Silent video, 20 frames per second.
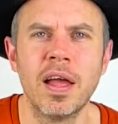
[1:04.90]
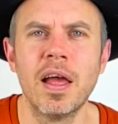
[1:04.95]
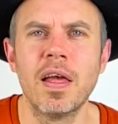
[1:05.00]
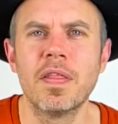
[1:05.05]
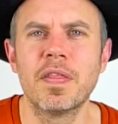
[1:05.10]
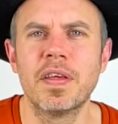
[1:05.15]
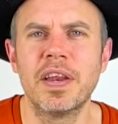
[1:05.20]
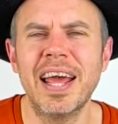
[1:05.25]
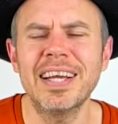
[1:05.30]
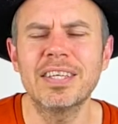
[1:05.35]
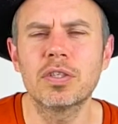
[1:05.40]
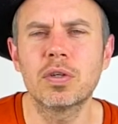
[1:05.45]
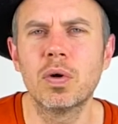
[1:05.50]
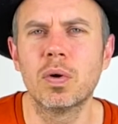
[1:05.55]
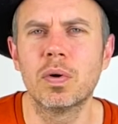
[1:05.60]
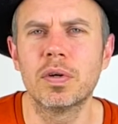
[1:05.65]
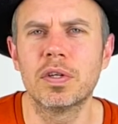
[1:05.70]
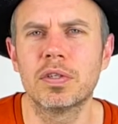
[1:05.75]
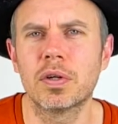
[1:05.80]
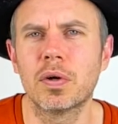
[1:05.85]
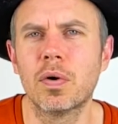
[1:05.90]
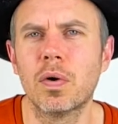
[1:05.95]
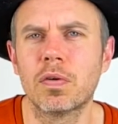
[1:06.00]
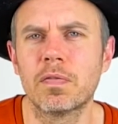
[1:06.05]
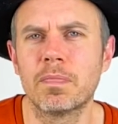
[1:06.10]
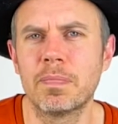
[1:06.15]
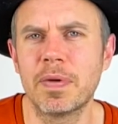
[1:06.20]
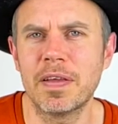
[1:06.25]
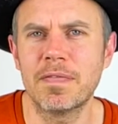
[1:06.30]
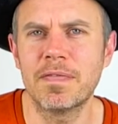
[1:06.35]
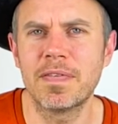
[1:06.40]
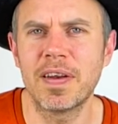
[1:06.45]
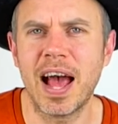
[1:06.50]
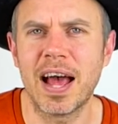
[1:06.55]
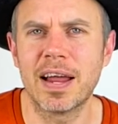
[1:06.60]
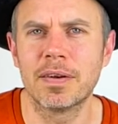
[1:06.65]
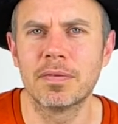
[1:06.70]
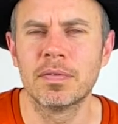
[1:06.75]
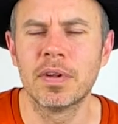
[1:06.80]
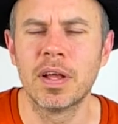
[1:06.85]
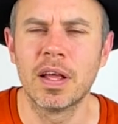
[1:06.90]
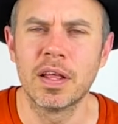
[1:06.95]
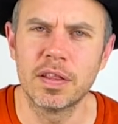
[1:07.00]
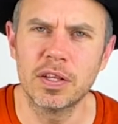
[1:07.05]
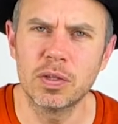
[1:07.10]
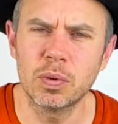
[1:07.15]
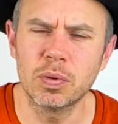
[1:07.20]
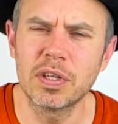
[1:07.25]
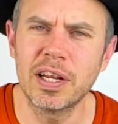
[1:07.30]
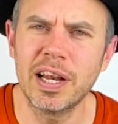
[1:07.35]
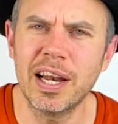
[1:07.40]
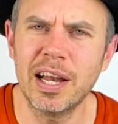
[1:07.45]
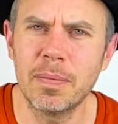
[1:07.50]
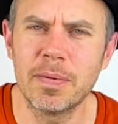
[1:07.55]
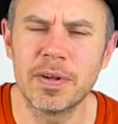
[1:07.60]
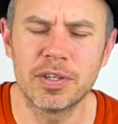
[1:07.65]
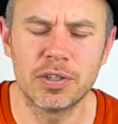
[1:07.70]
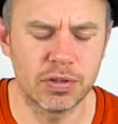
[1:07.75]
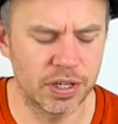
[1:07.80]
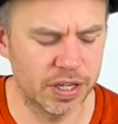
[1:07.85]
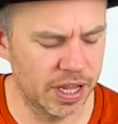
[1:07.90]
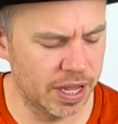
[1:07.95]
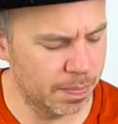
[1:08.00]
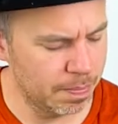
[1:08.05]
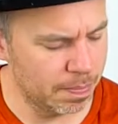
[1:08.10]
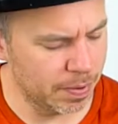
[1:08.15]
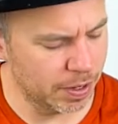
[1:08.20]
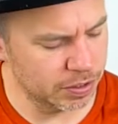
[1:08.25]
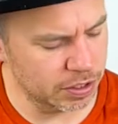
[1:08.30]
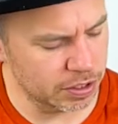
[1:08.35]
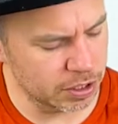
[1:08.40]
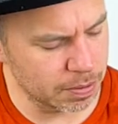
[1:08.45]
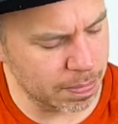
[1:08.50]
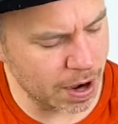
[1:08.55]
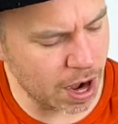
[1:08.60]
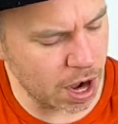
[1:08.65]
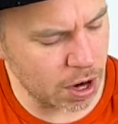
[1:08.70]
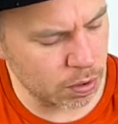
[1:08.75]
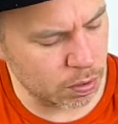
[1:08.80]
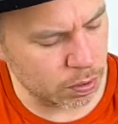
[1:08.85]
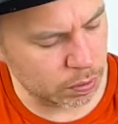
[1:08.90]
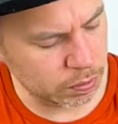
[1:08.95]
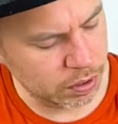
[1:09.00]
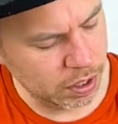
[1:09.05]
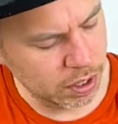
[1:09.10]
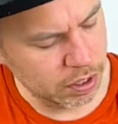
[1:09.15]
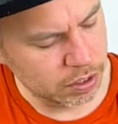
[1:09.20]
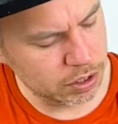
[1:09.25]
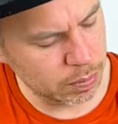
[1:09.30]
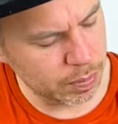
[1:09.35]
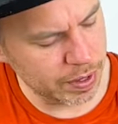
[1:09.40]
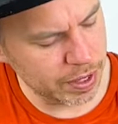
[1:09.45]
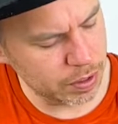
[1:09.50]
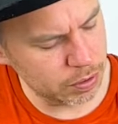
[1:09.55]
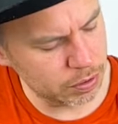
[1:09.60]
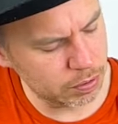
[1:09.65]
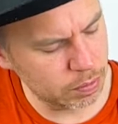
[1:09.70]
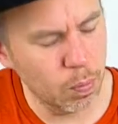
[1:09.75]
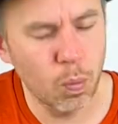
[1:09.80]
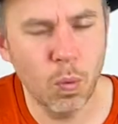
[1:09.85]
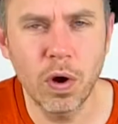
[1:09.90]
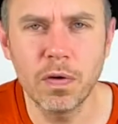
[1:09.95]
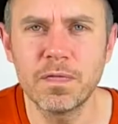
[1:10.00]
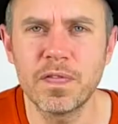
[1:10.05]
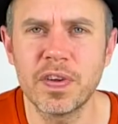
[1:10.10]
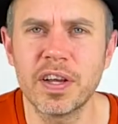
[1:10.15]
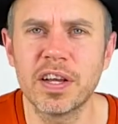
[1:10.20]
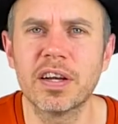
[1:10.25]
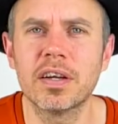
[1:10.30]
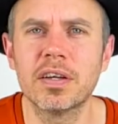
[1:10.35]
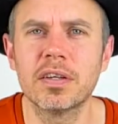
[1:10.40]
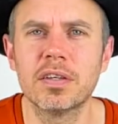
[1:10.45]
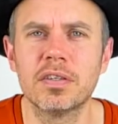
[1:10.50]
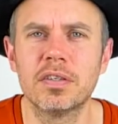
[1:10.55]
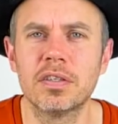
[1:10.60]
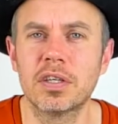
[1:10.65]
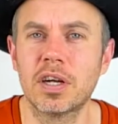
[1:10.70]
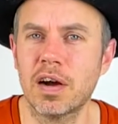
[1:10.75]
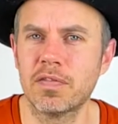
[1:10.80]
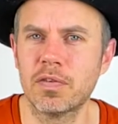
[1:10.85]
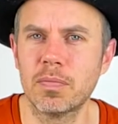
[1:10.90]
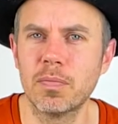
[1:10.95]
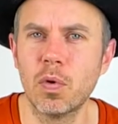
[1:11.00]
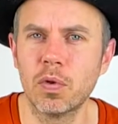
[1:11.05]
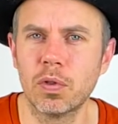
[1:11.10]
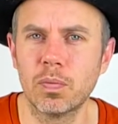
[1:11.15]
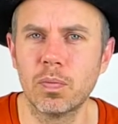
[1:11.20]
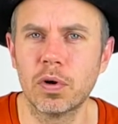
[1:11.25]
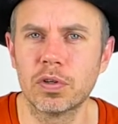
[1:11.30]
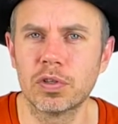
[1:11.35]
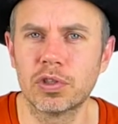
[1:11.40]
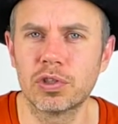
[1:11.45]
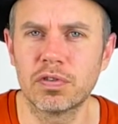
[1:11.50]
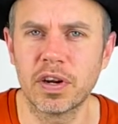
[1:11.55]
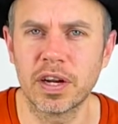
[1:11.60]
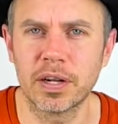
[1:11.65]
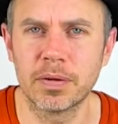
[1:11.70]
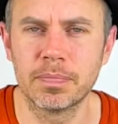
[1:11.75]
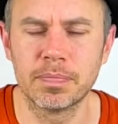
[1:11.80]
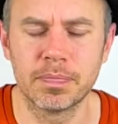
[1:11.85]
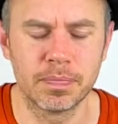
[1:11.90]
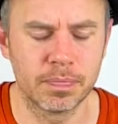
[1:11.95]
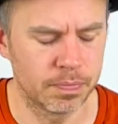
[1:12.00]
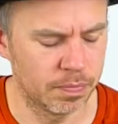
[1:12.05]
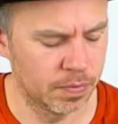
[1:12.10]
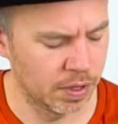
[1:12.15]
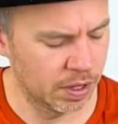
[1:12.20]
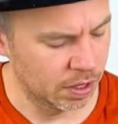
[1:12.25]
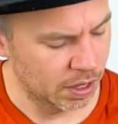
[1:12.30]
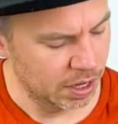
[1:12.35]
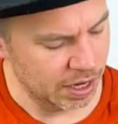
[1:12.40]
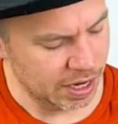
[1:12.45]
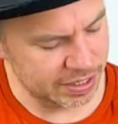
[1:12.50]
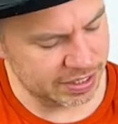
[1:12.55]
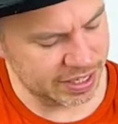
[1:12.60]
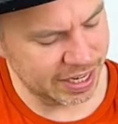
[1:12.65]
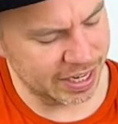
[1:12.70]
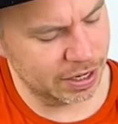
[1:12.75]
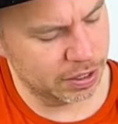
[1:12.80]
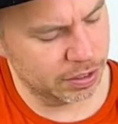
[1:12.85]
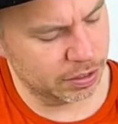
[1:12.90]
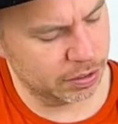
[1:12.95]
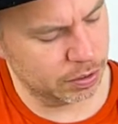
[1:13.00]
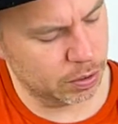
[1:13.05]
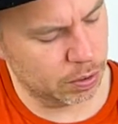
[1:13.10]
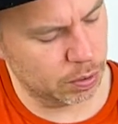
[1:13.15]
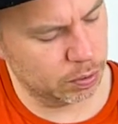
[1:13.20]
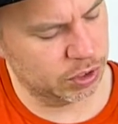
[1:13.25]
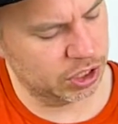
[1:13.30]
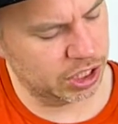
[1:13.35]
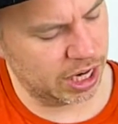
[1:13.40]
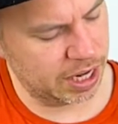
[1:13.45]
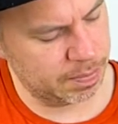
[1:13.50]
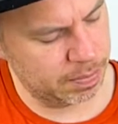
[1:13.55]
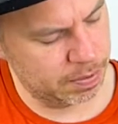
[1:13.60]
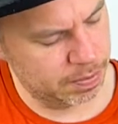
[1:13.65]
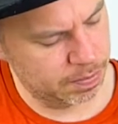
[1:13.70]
The next chord is the chord of B flat. This one's a little bit tricky because it's a bar chord, so we're using one finger to cover more than one string. Let's take a look at the chord shape.